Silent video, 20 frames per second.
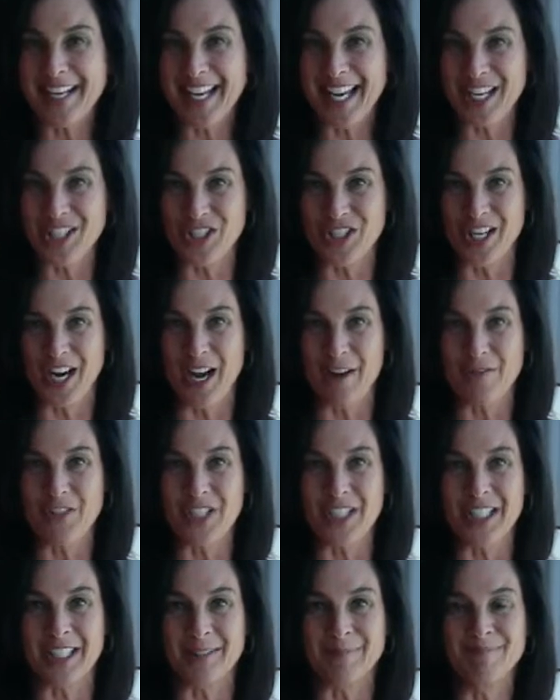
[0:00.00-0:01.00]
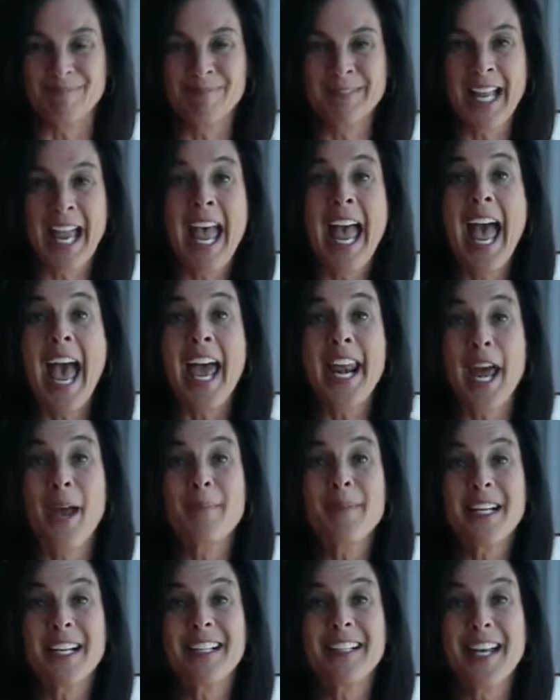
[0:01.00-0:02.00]
Vacation Officer, and
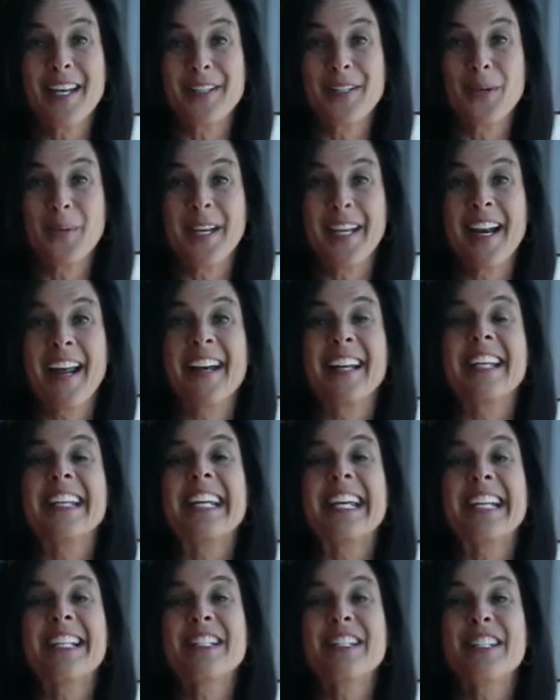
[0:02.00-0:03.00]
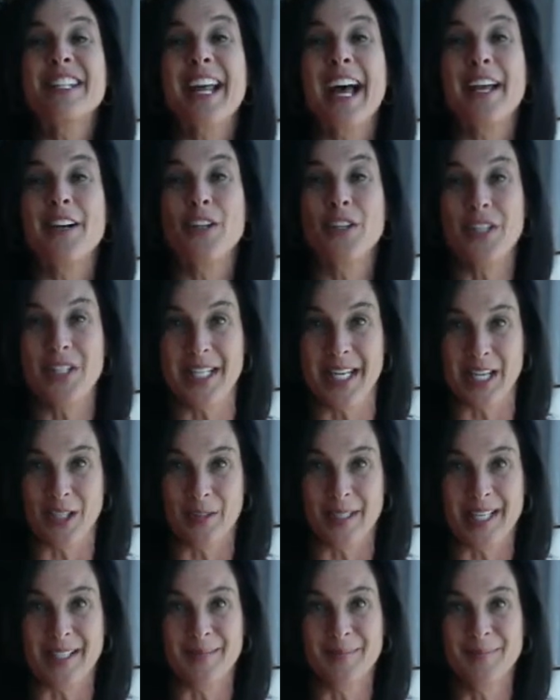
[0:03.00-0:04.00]
I'm going to let you in on an insider
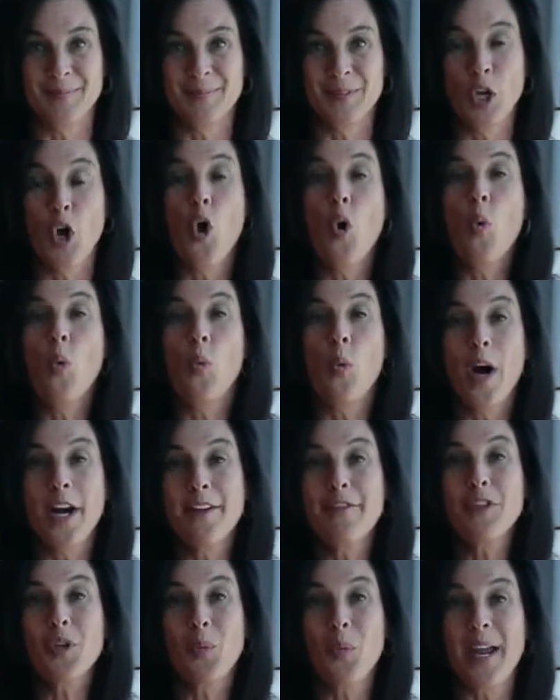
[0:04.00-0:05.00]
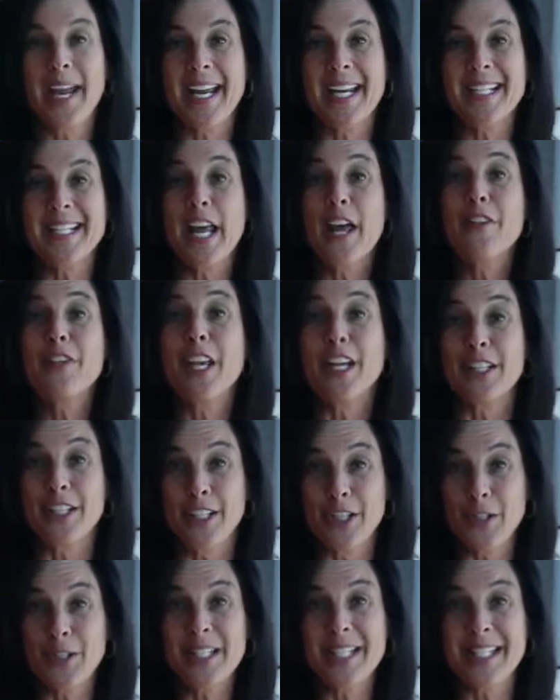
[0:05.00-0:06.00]
secret. One of the ways that
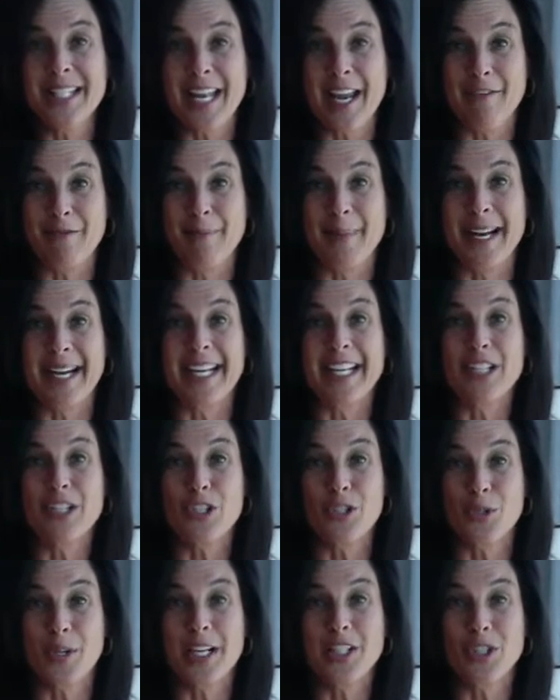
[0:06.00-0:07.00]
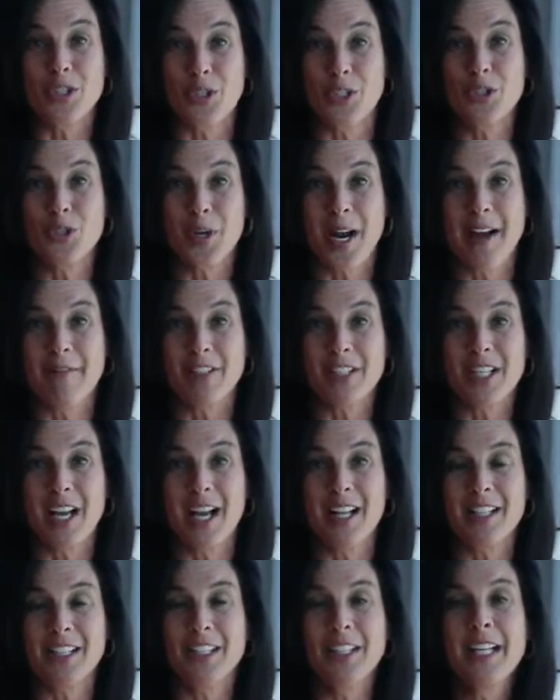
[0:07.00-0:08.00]
you can save money and stretch your travel
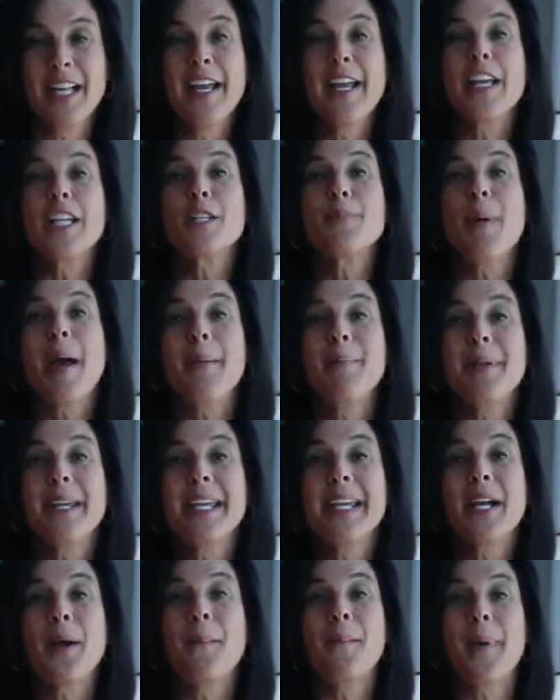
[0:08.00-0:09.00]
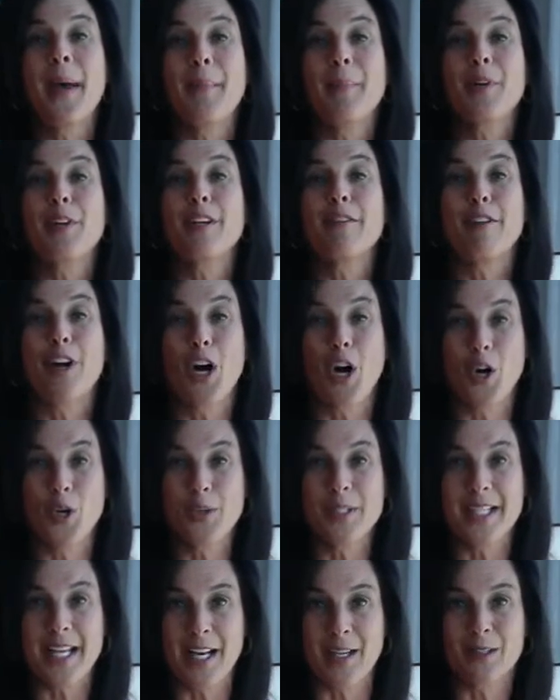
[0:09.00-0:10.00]
dollar is by being a member of
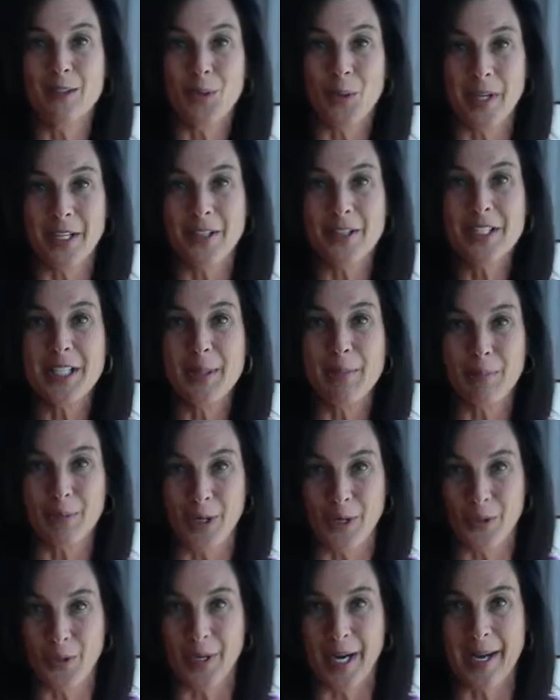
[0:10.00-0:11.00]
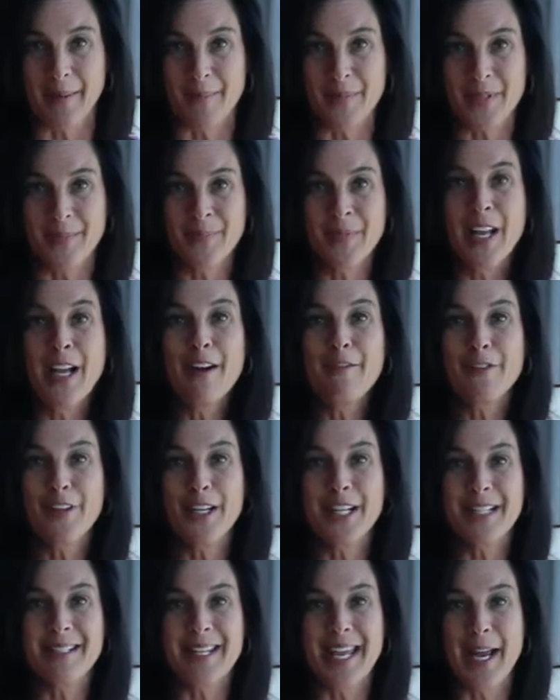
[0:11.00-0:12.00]
hotel loyalty programs. For
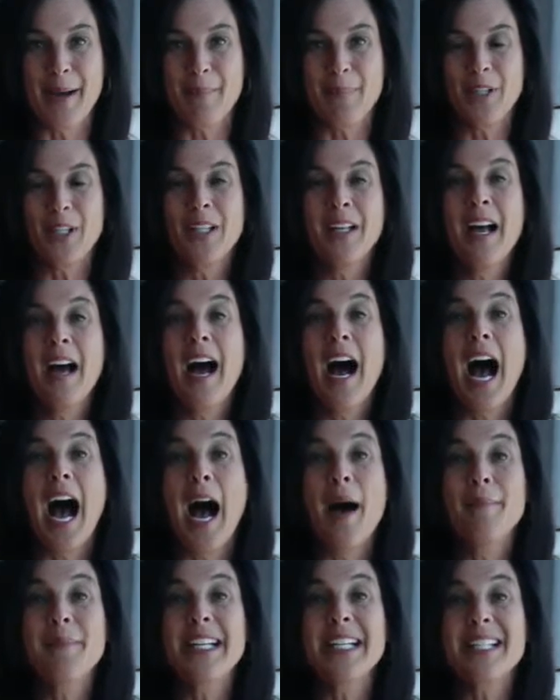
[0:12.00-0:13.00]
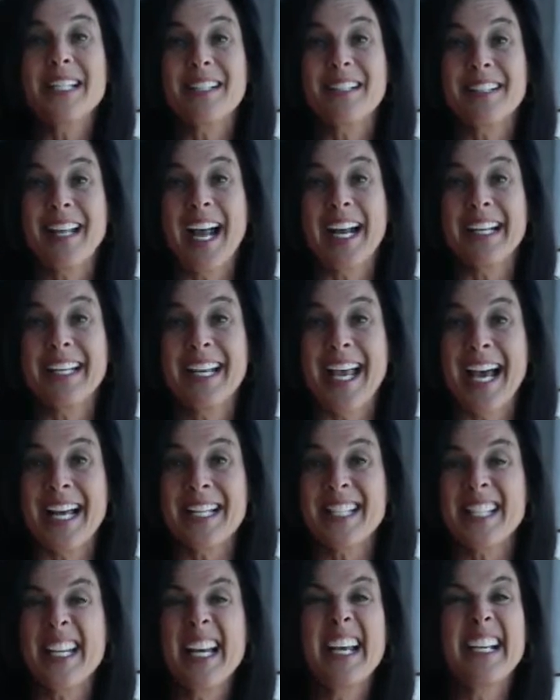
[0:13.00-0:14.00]
example, Omni Select
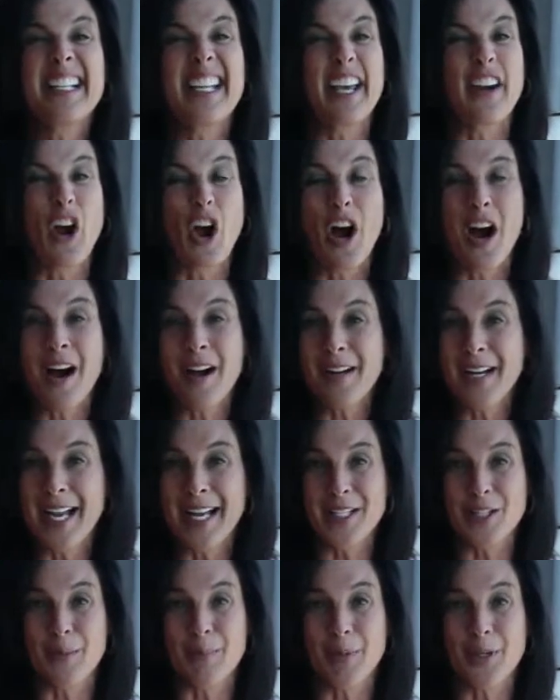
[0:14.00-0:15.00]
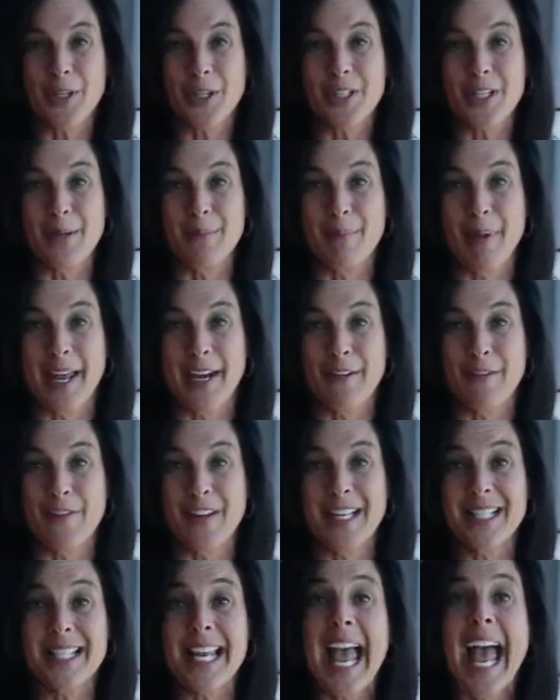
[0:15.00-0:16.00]
guests get all kinds of perks and
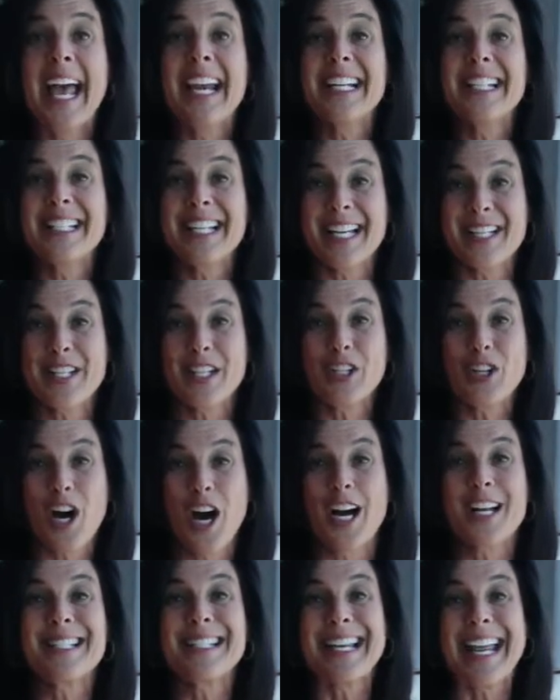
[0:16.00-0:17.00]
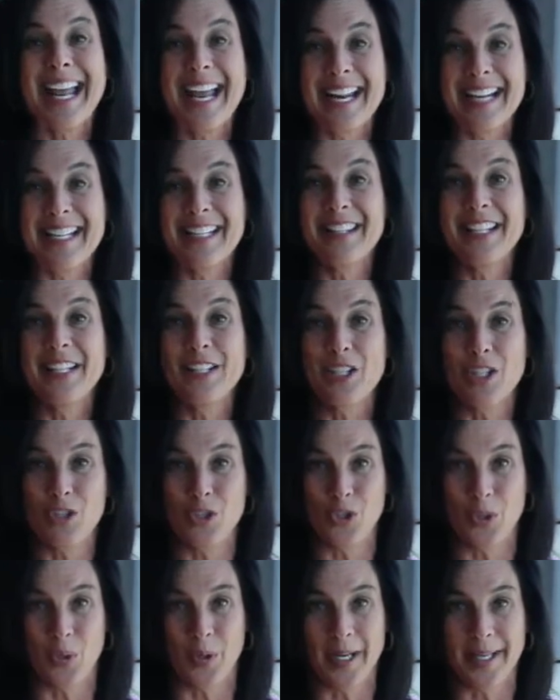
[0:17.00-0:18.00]
benefits, and it doesn't cost anything to
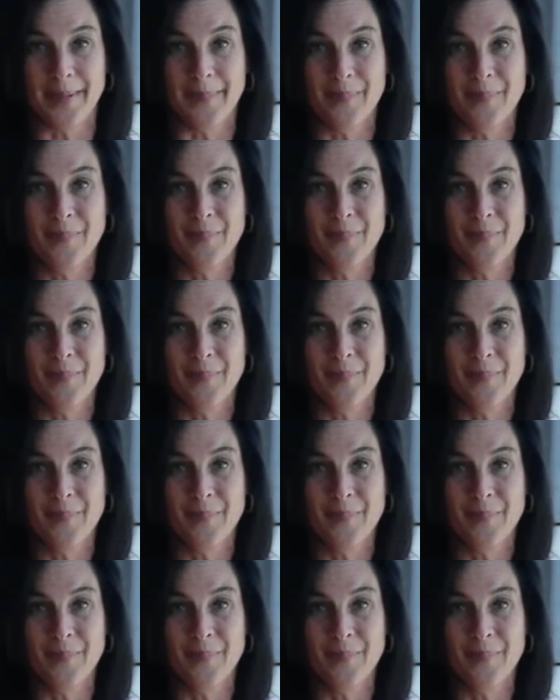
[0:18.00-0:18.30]
join.